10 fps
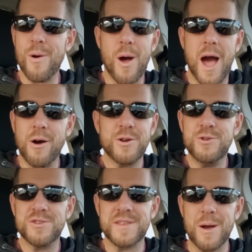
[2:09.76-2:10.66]
How could
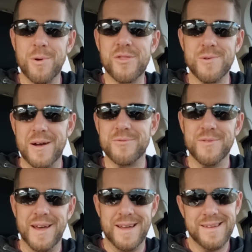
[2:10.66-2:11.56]
you stay with her after
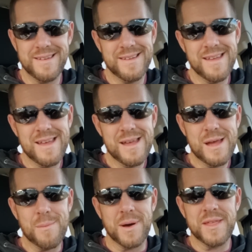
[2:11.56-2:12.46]
that?
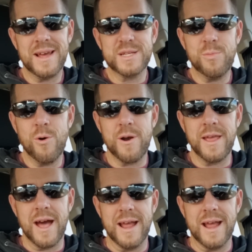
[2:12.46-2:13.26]
By the next morning,